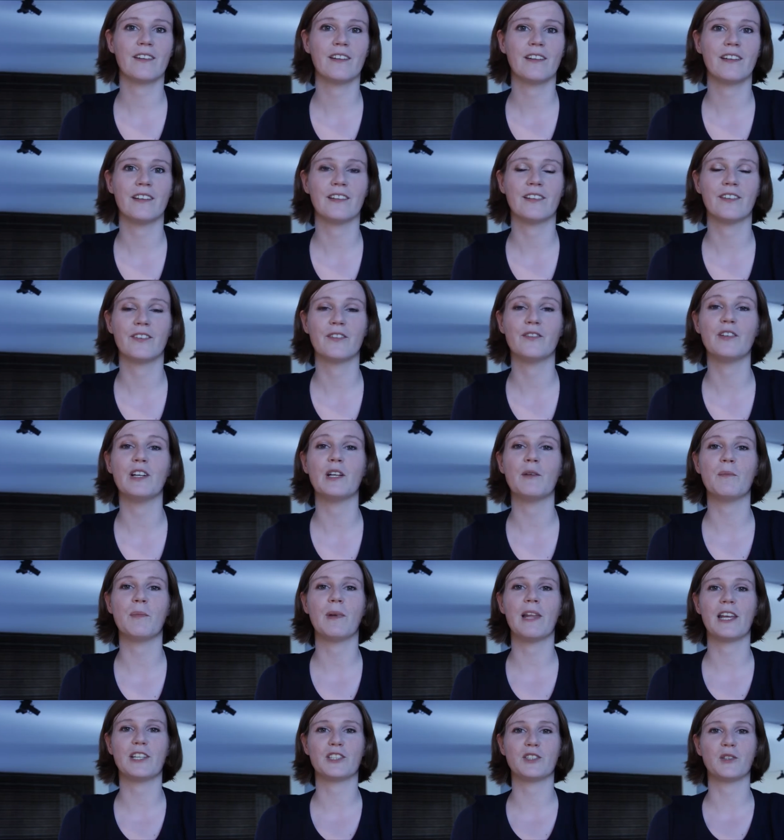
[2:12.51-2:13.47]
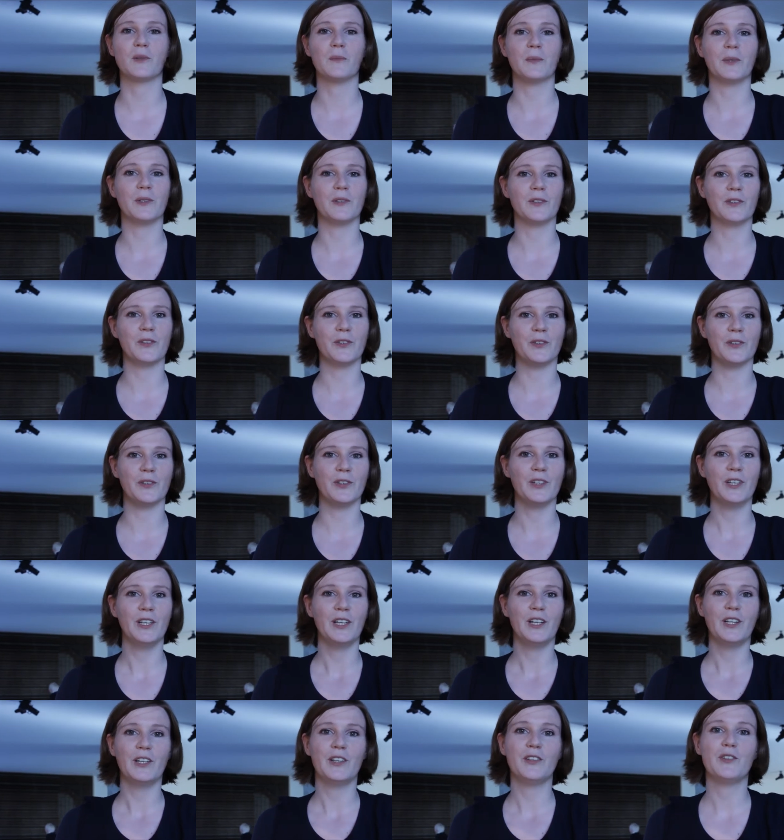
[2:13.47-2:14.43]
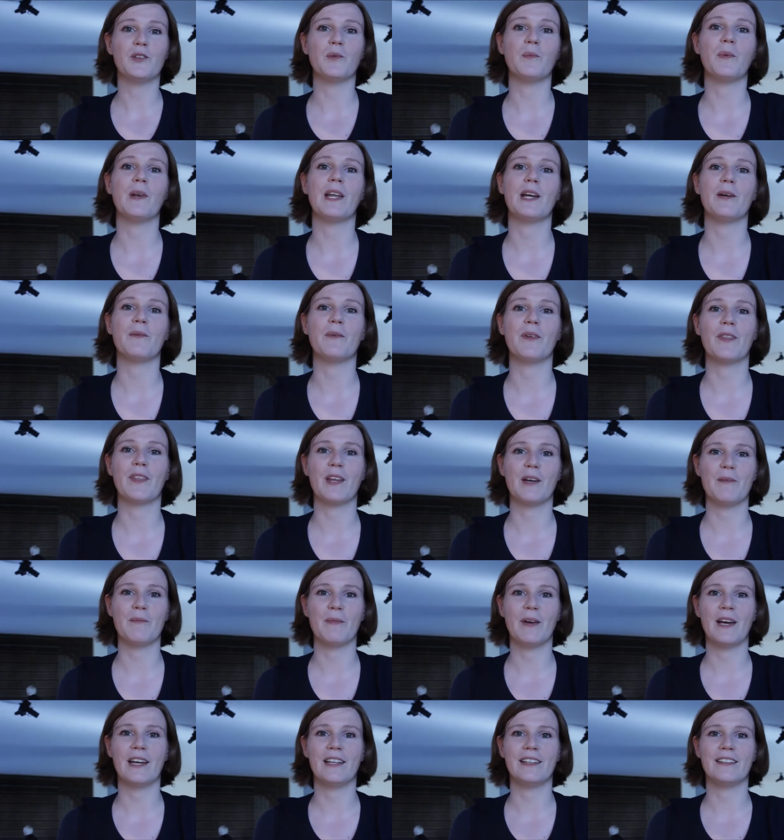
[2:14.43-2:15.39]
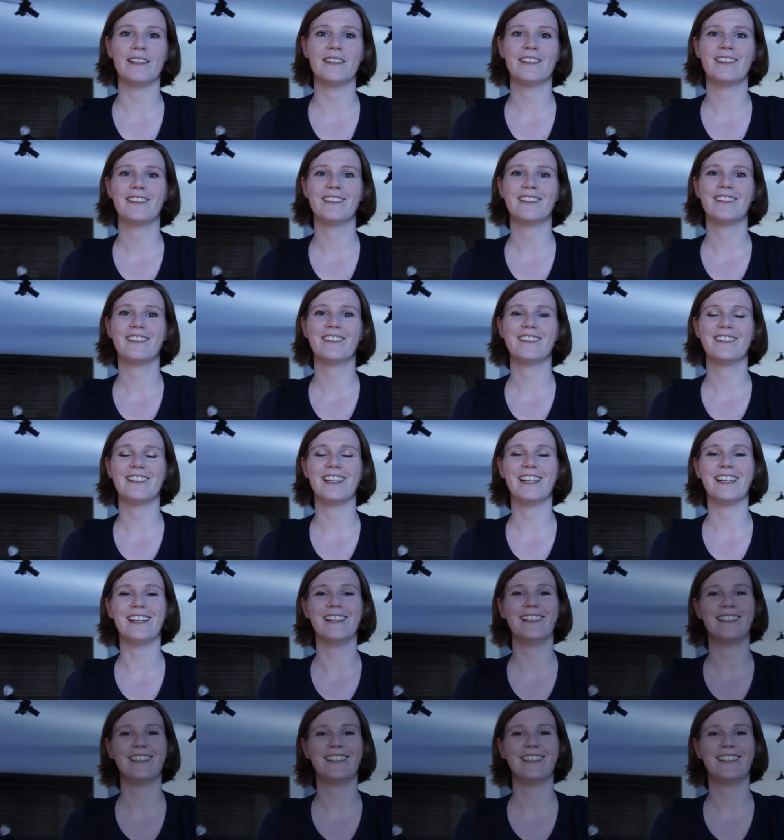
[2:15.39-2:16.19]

it's really pleasurable to play with them. And yeah,